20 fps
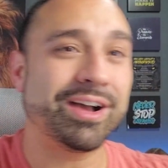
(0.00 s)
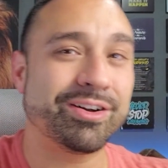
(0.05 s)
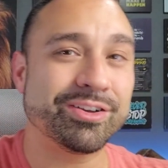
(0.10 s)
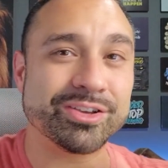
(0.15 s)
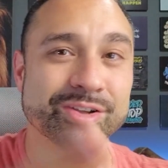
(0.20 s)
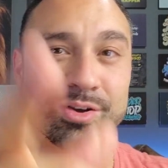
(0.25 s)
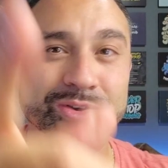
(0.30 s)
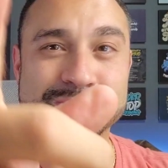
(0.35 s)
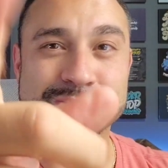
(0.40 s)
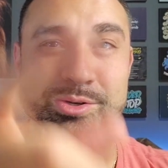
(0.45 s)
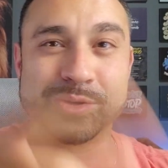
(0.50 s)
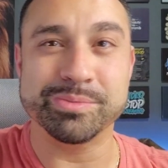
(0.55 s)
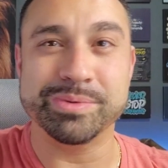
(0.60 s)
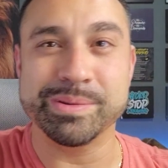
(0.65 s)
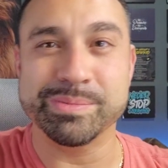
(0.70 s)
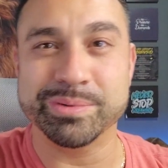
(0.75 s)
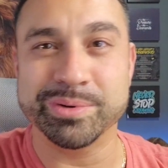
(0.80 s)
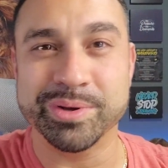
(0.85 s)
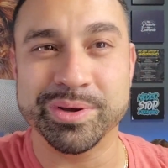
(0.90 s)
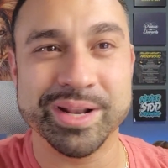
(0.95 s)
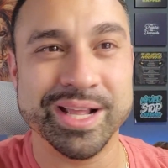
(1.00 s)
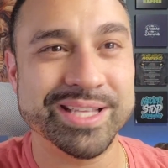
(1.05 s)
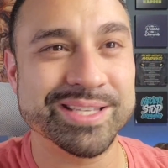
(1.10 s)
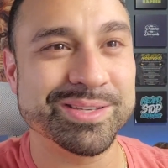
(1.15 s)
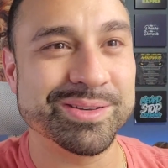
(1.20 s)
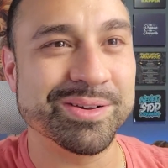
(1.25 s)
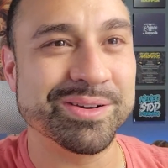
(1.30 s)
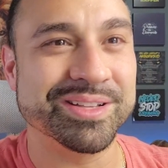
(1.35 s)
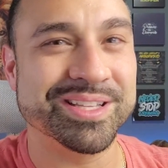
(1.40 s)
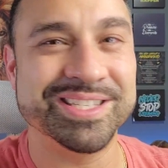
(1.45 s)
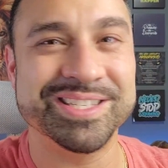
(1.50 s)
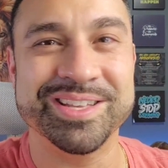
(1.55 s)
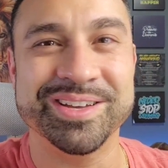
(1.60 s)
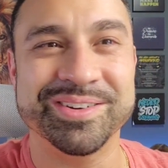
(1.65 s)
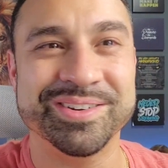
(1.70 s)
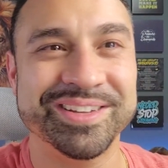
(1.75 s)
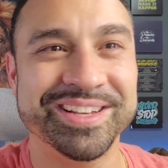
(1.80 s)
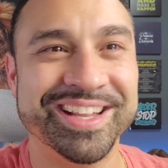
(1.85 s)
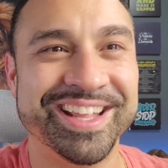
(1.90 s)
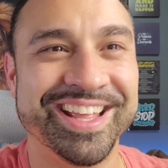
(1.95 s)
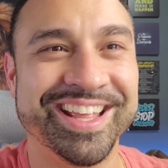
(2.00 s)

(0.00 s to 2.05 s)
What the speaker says: Oh, you old school people know that song. Let's do it.